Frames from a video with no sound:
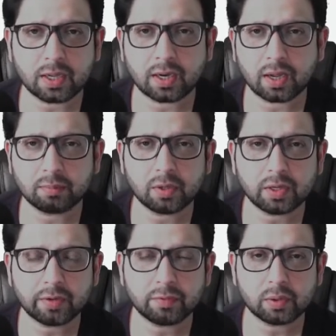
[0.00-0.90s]
and I'm going to
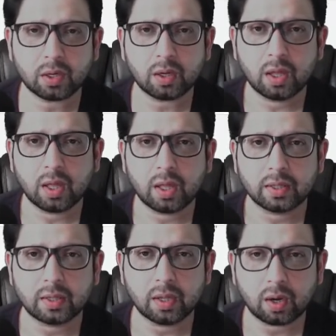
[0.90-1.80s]
give you
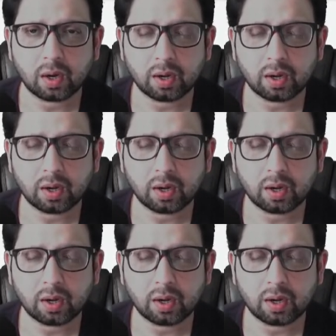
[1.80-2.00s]
the